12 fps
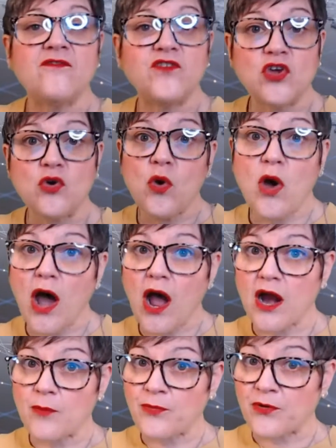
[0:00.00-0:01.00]
If you
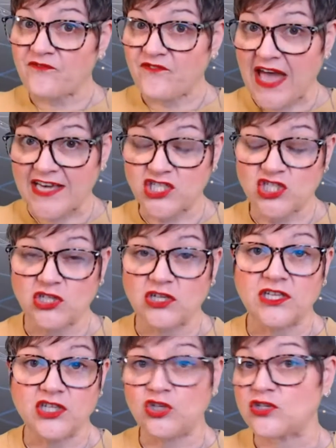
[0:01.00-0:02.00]
are a
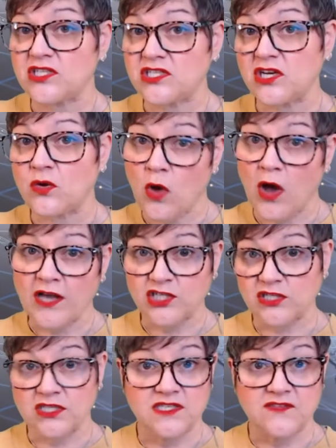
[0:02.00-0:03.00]
professional and you're still
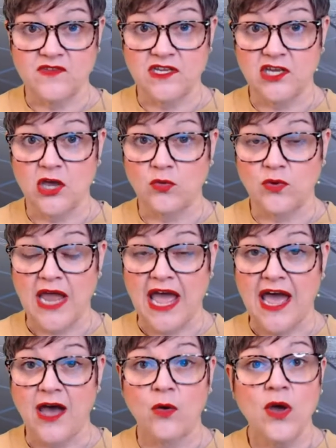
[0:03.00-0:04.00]
watching this video
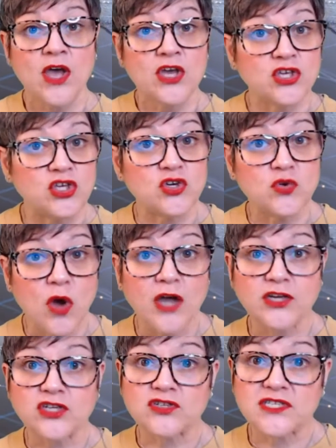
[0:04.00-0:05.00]
now, you
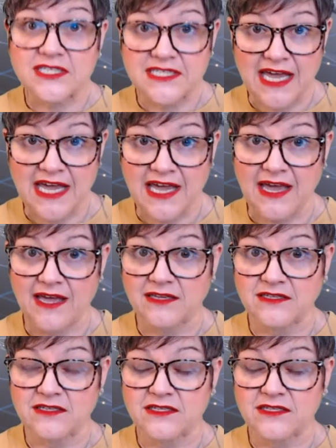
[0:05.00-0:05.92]
understand